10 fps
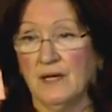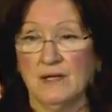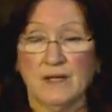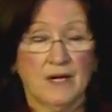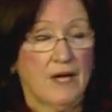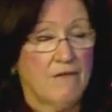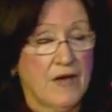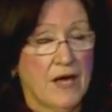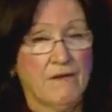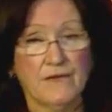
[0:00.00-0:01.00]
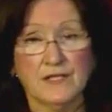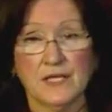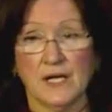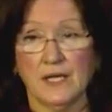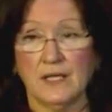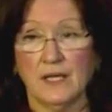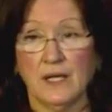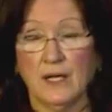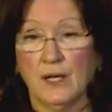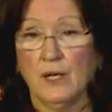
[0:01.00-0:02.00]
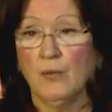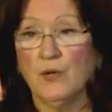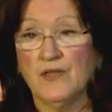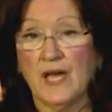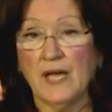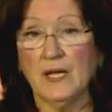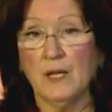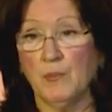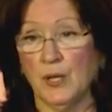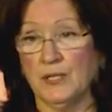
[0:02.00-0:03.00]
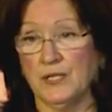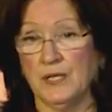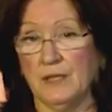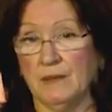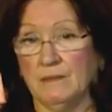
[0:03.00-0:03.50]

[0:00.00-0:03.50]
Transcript: that I've ever done with anybody.